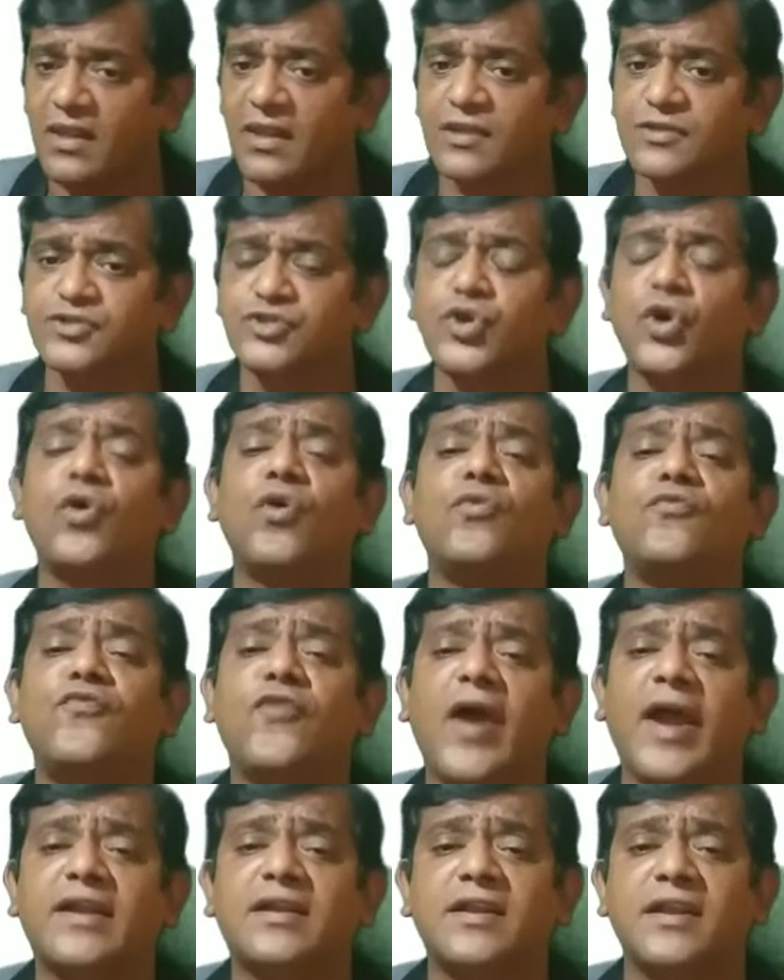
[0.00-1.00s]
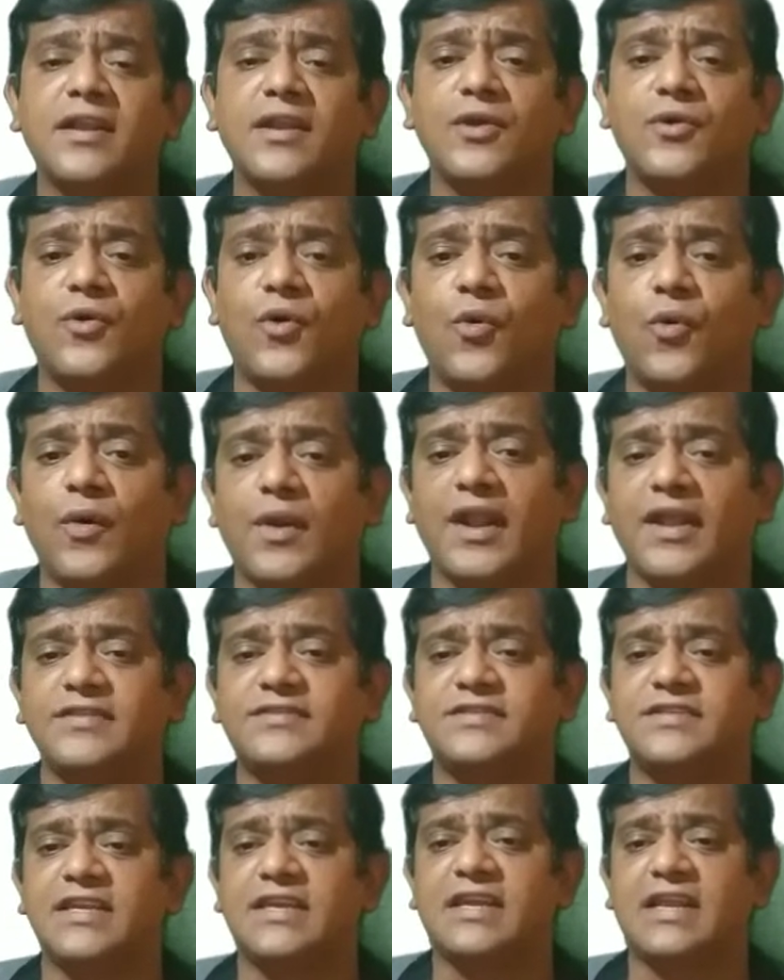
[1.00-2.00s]
So factory
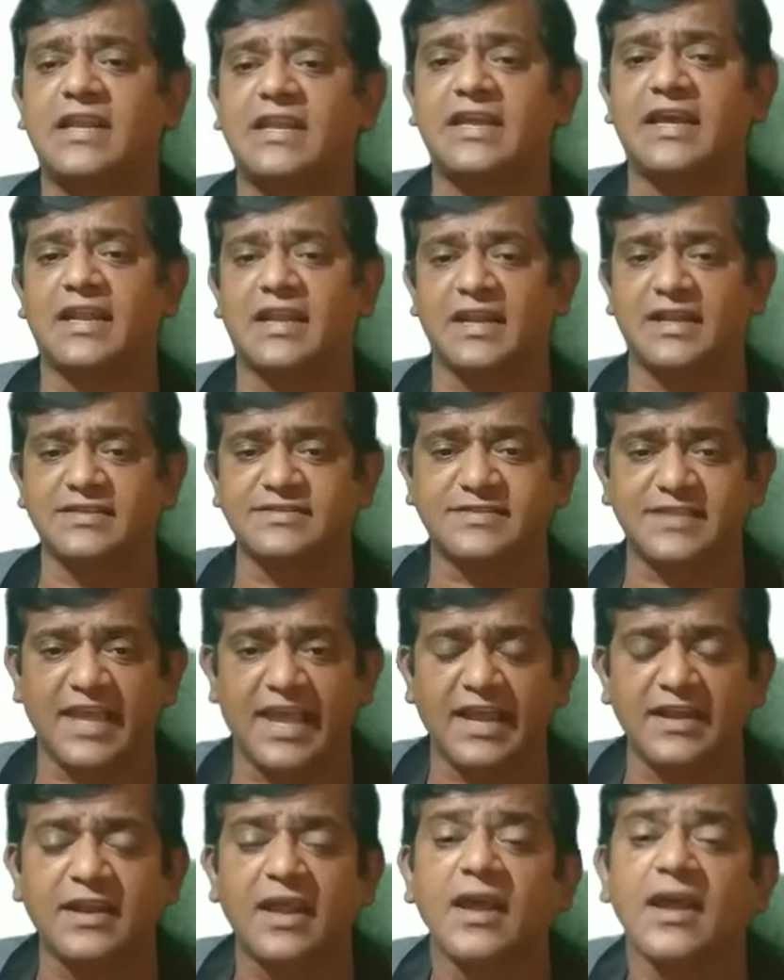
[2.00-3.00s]
overheads, he clearly said